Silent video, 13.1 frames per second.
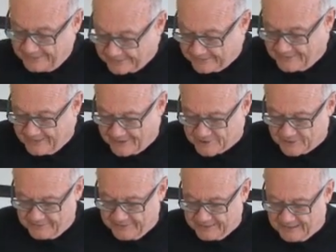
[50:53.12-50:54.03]
could
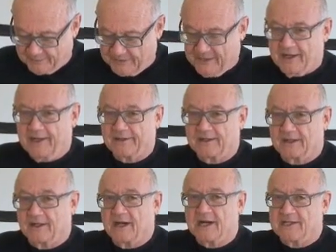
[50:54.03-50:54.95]
actually get behind the
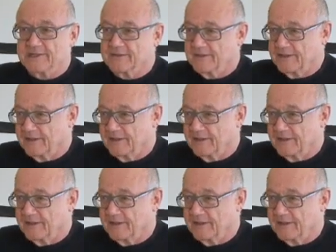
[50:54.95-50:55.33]
eyes of the